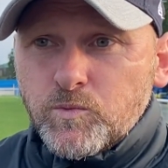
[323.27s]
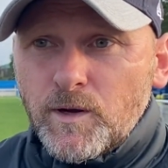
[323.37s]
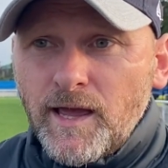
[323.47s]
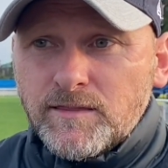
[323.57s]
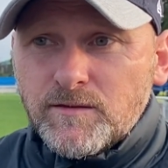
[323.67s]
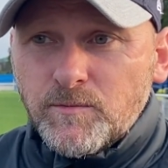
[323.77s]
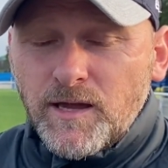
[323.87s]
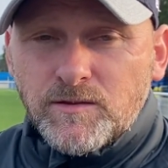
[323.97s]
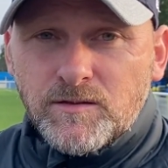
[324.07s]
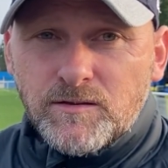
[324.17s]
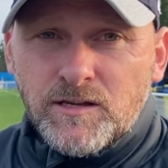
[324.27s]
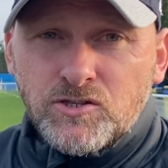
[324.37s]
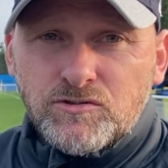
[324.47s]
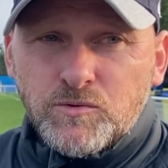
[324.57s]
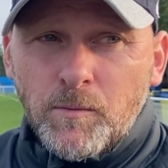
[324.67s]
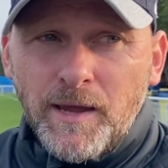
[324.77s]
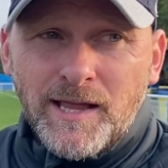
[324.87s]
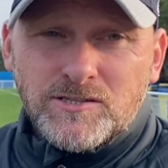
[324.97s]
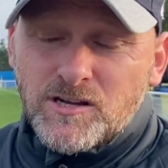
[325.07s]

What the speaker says: we had the injuries what we had.